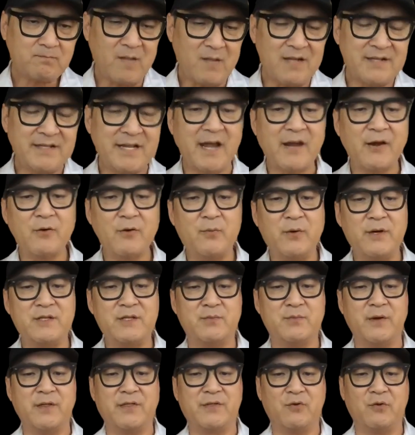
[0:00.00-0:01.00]
Tiger Woods
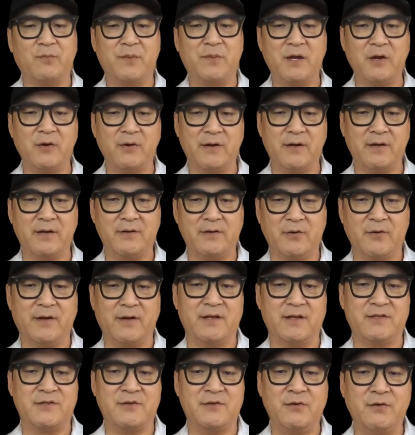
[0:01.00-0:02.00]
went through a period during
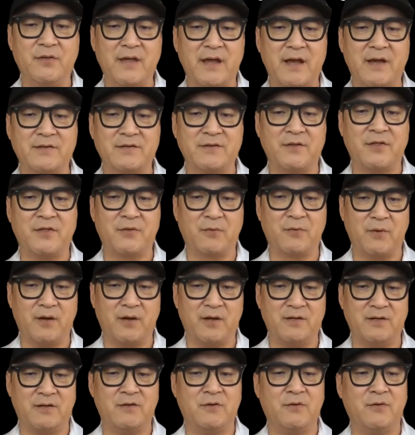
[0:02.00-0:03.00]
his
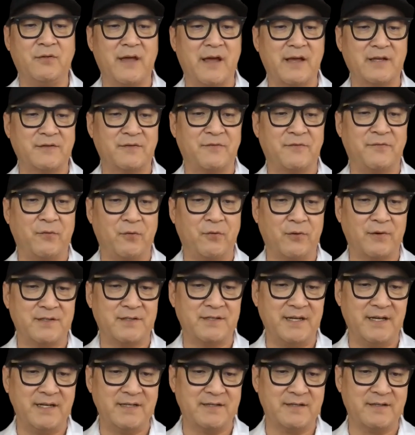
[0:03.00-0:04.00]
2003 to 2004
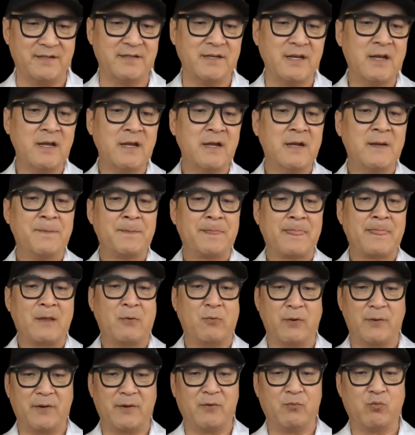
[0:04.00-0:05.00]
seasons
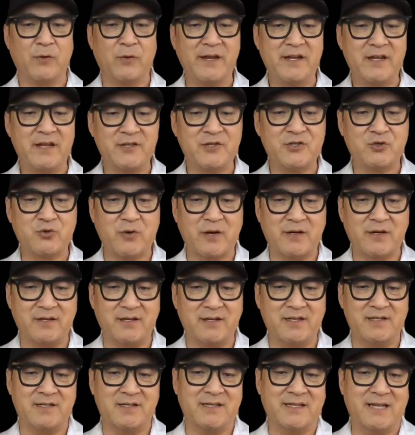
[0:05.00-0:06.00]
where he reconstructed
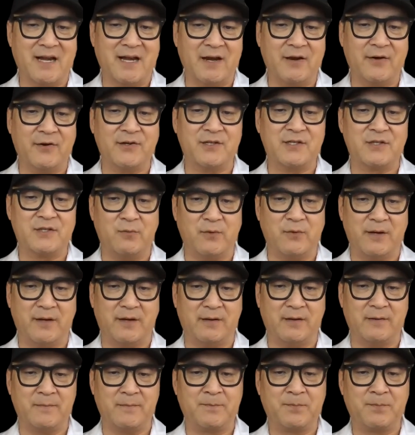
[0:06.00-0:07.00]
his entire
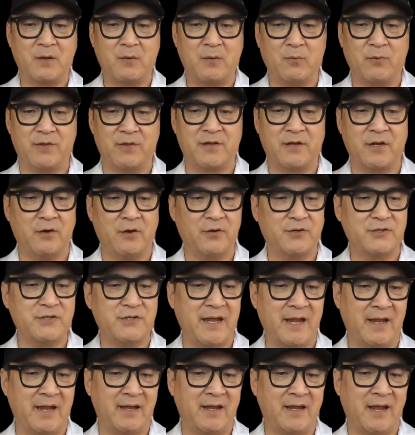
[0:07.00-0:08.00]
swing with coach
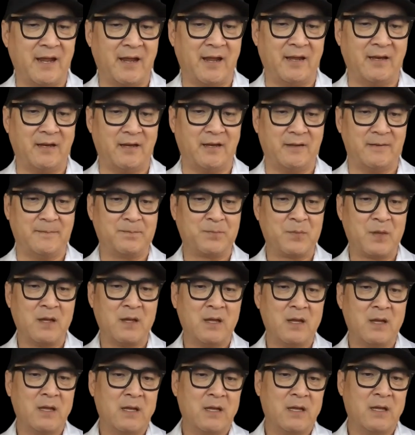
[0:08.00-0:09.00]
Hank Haney.
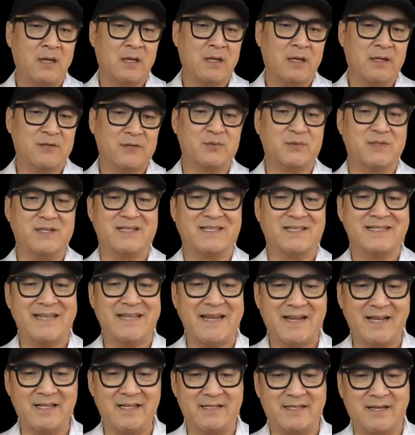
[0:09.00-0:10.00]
This was the
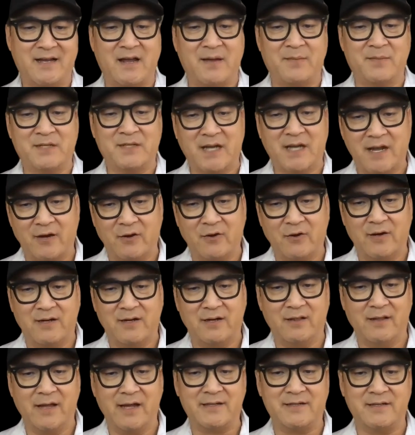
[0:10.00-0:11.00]
second time Tiger had
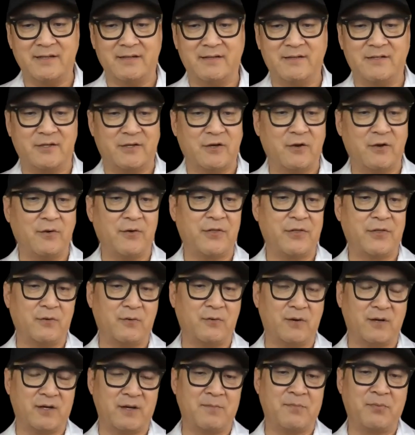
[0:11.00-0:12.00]
elected to go
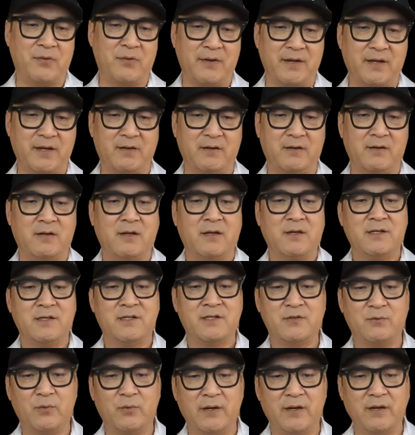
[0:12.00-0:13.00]
through a complete
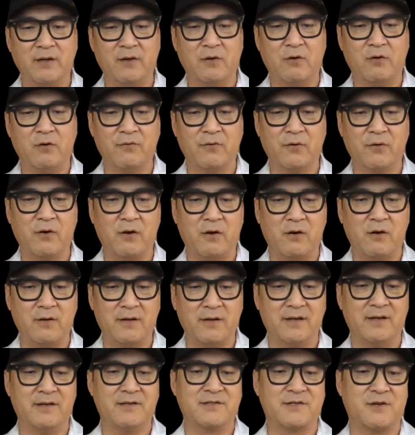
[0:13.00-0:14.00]
swing overhaul
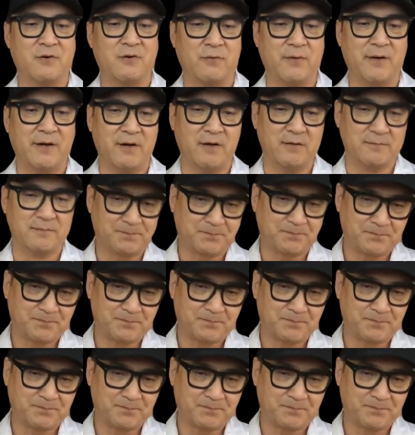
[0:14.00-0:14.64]
in his career.